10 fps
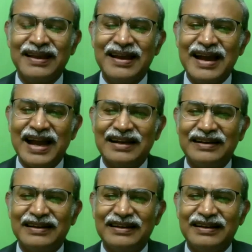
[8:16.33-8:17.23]
And
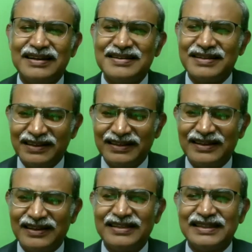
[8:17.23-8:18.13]
initially, the
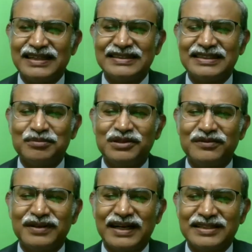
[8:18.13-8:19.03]
days as an observer,
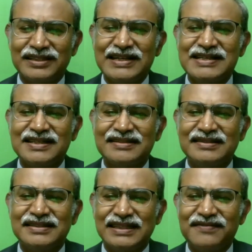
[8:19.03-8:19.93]
I joined in
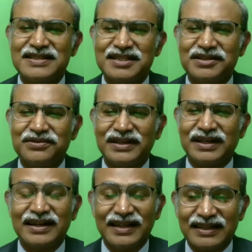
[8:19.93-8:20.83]
Jayadeva Institute.
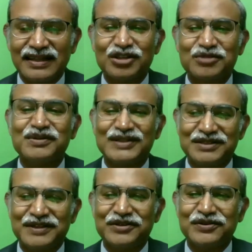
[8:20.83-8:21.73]
Earlier, the hospital was at
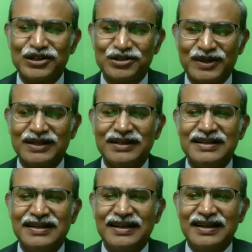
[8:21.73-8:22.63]
Victoria Hospital
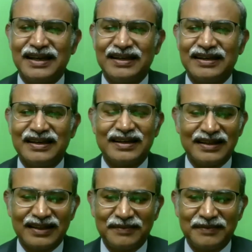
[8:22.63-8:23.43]
in the